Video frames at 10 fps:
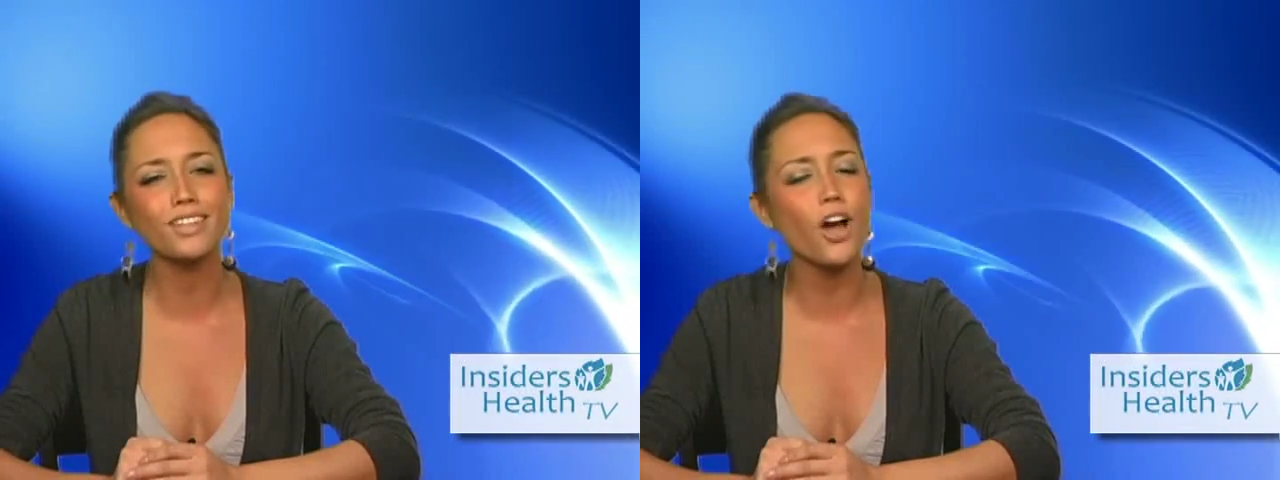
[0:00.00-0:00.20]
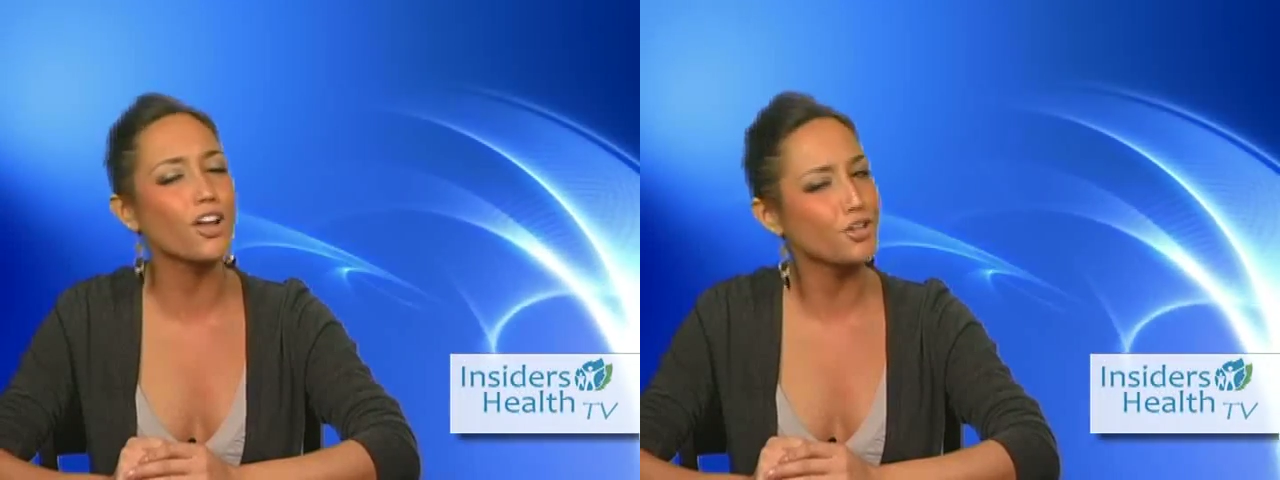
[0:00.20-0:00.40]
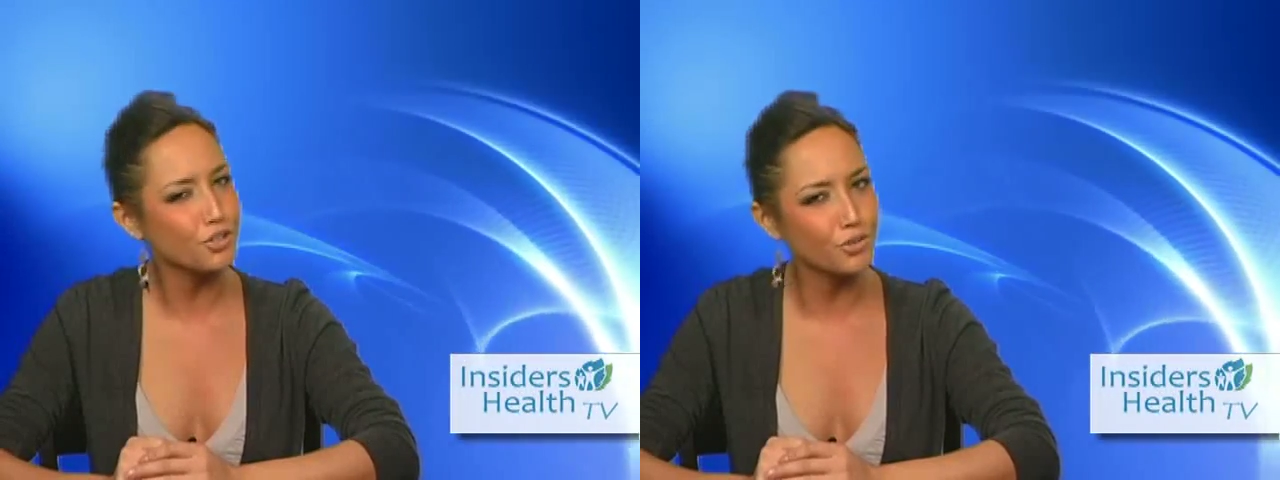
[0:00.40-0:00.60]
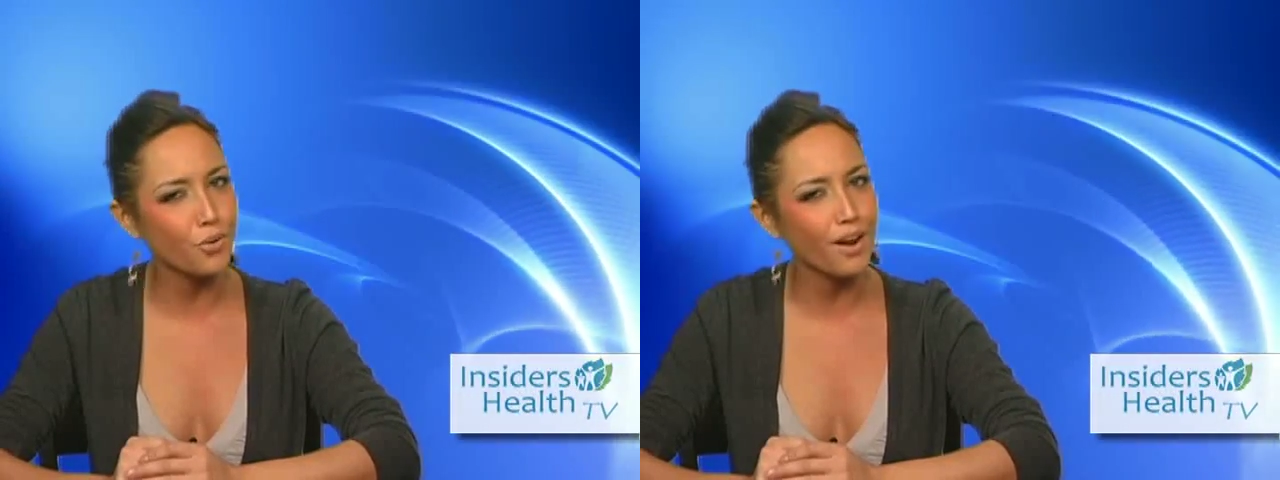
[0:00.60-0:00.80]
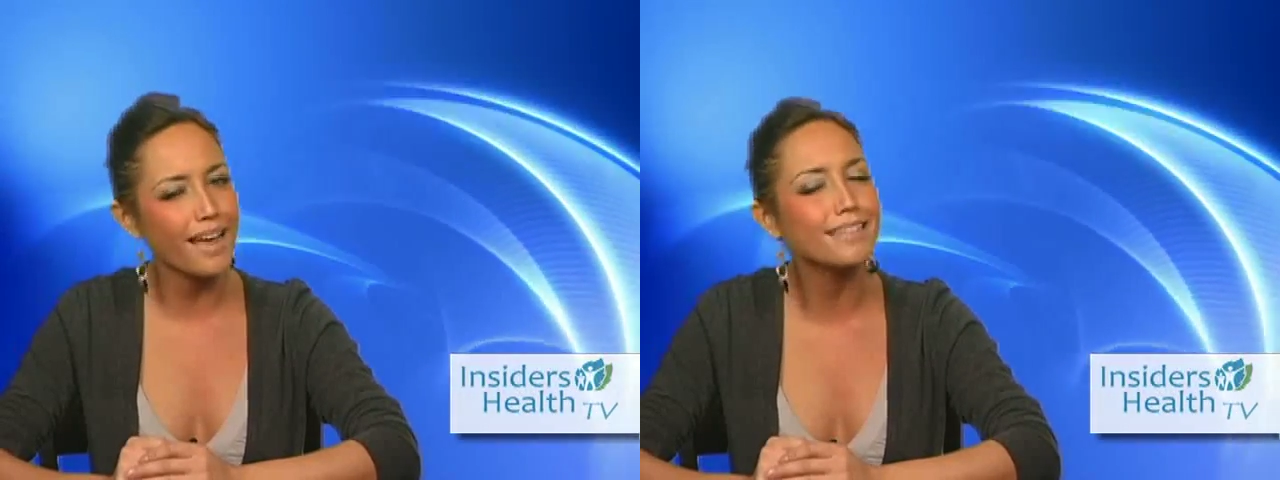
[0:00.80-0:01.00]
not
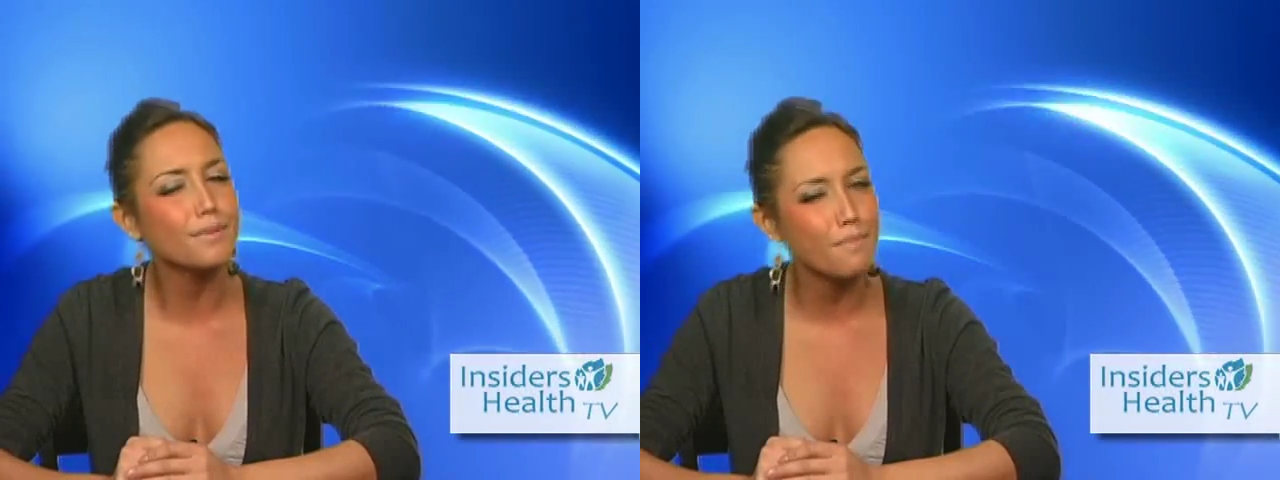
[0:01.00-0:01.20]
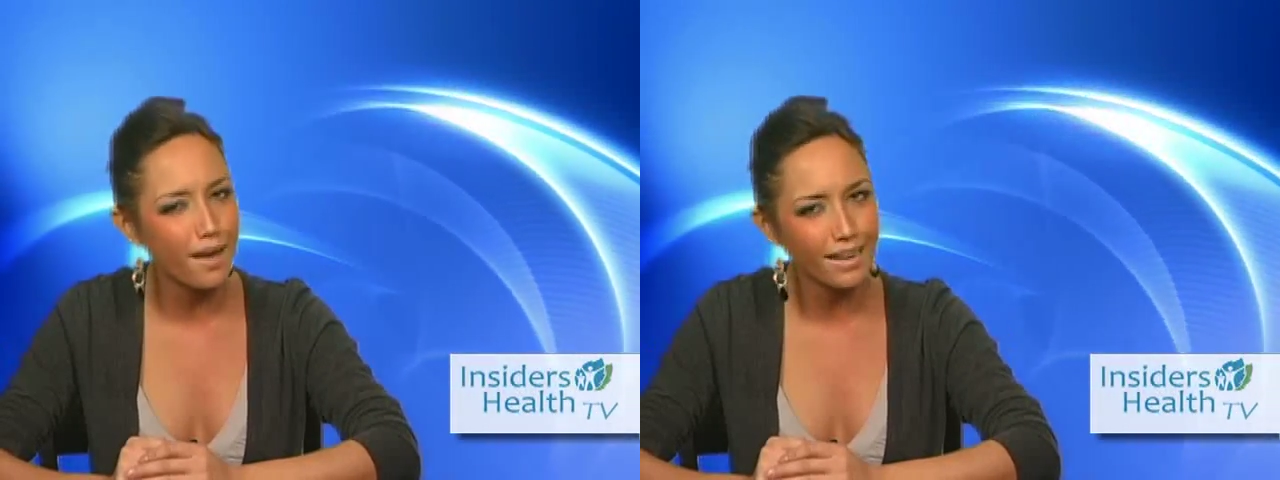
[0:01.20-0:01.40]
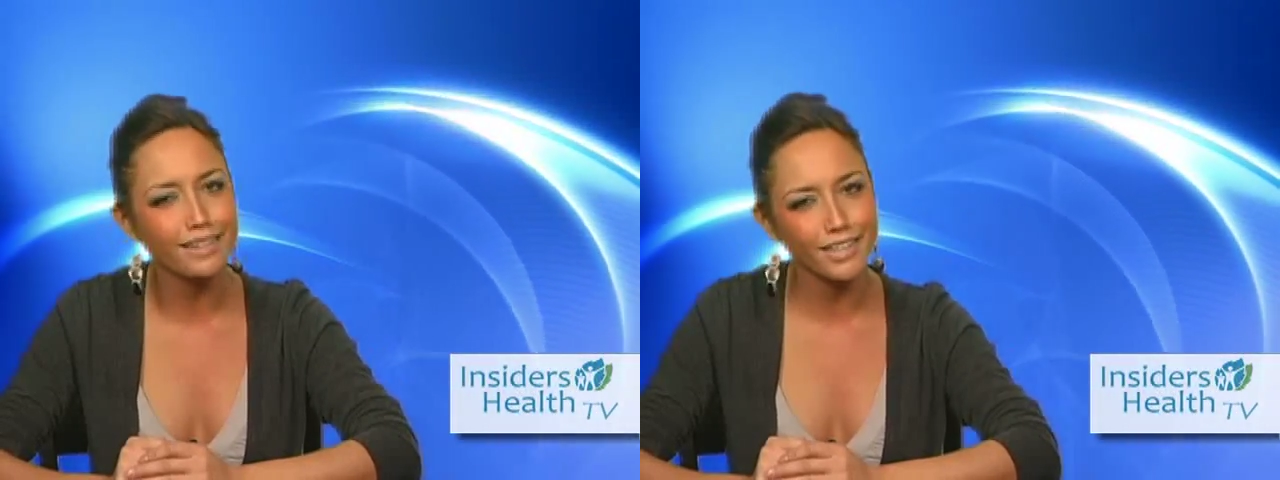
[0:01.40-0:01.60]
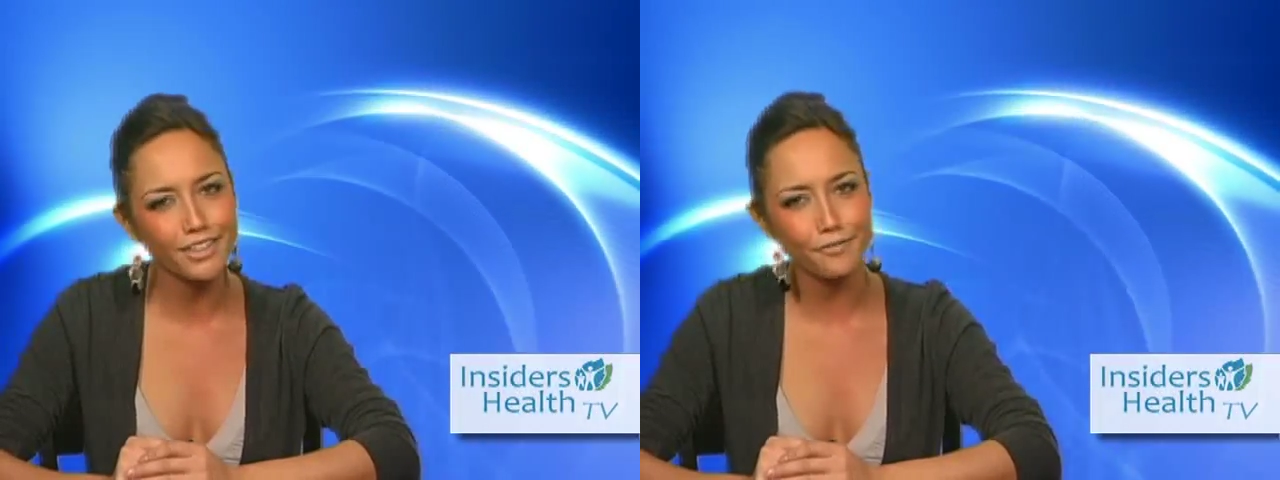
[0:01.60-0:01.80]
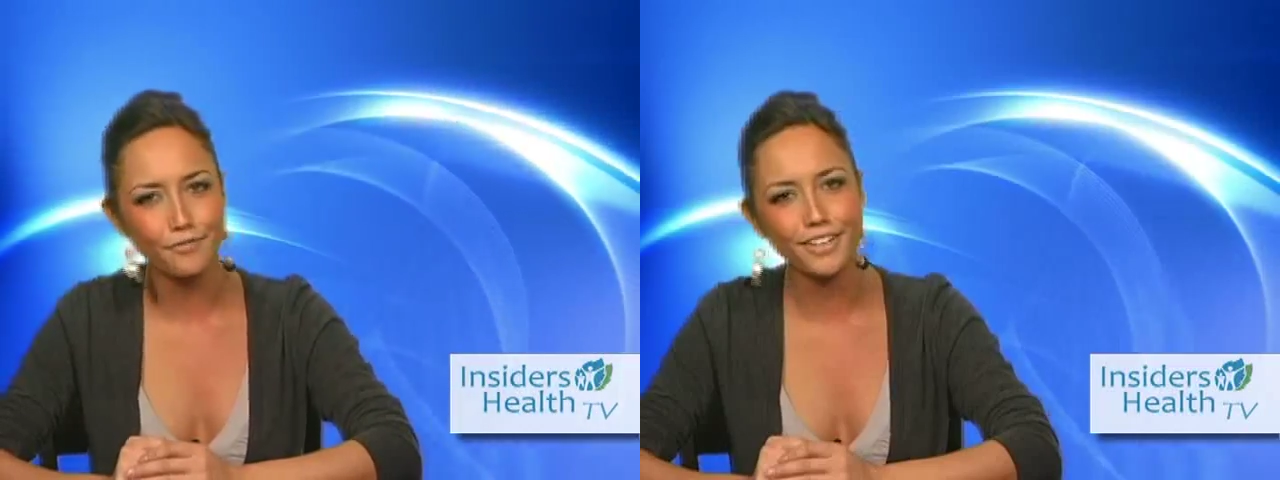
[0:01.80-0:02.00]
ensure a demonic
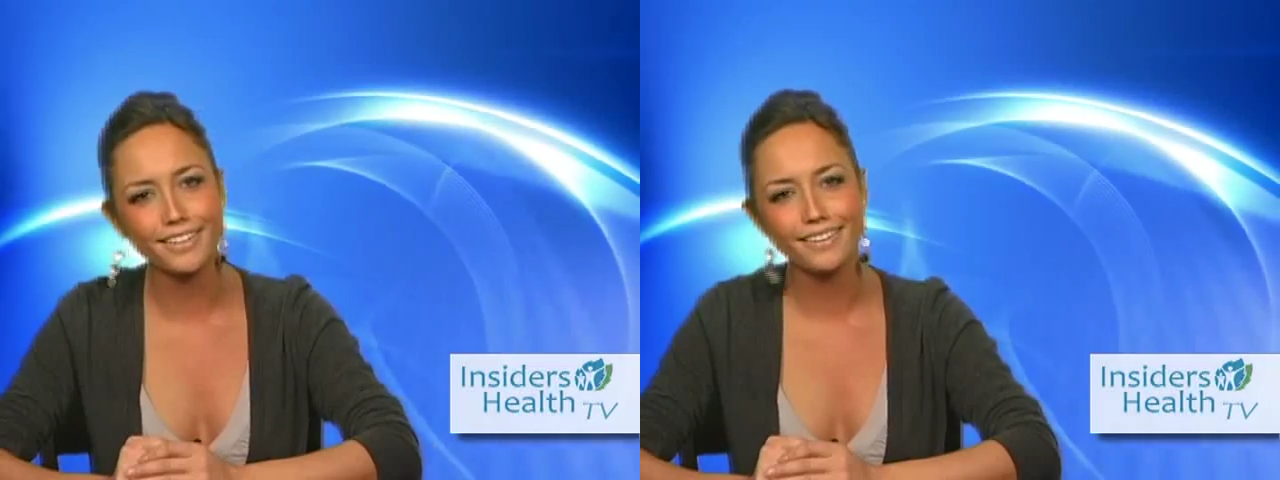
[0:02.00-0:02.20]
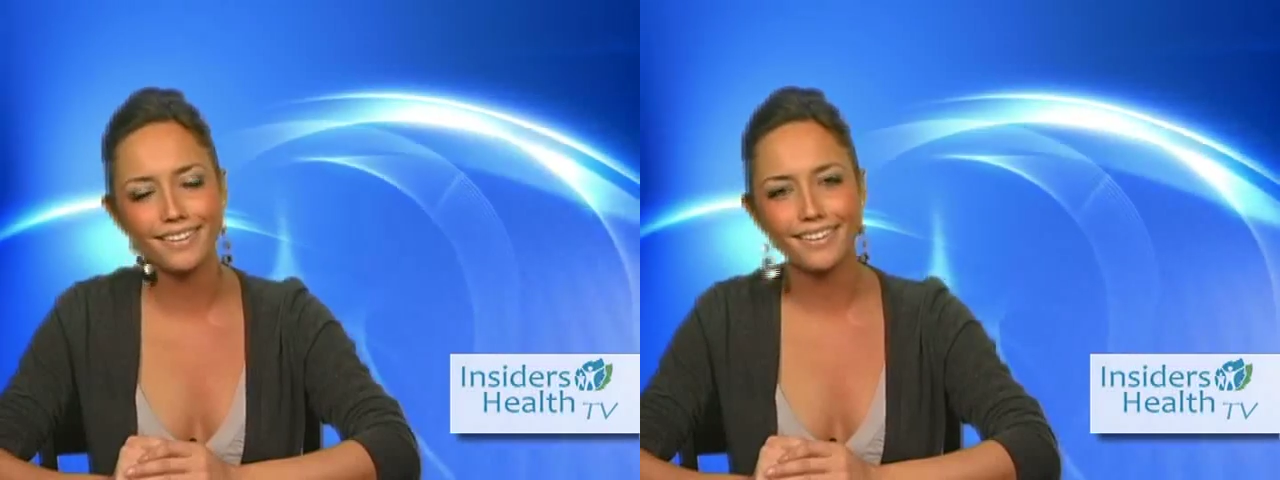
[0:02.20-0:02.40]
little infant.